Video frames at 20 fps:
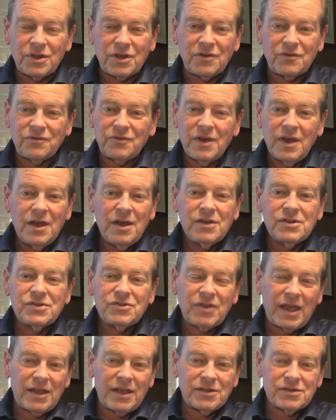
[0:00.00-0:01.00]
and they've
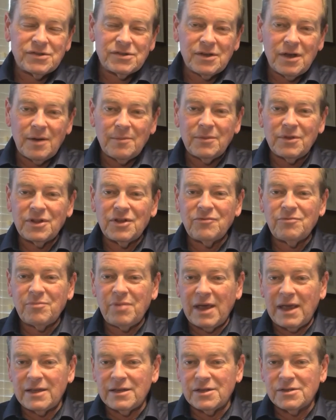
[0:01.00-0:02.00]
stained some and they've
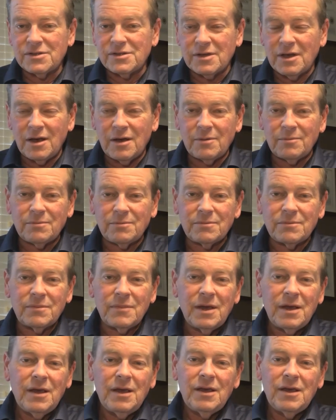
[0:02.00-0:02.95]
painted some,